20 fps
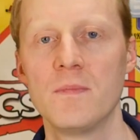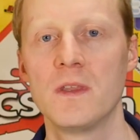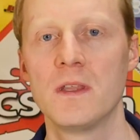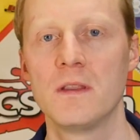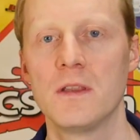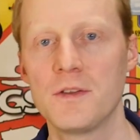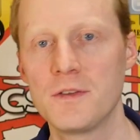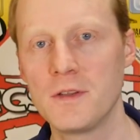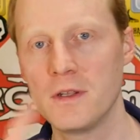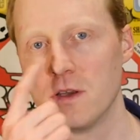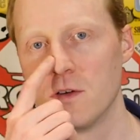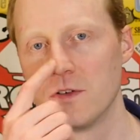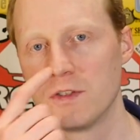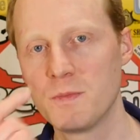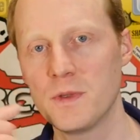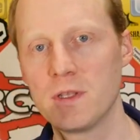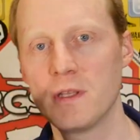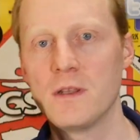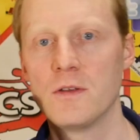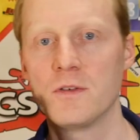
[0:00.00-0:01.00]
Not the nose,
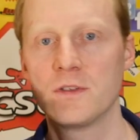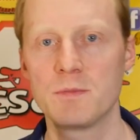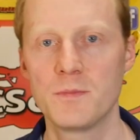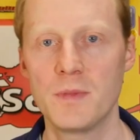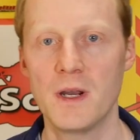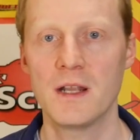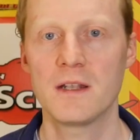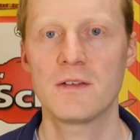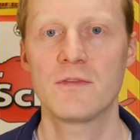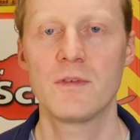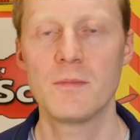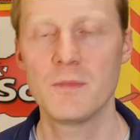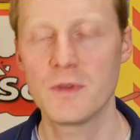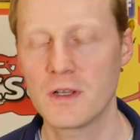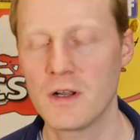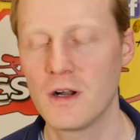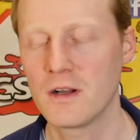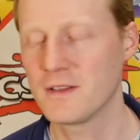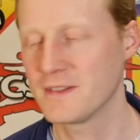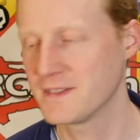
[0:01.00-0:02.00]
but the nose part from the
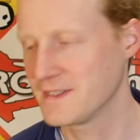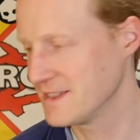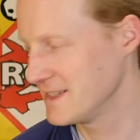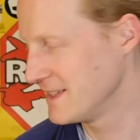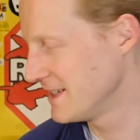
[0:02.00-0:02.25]
goggles.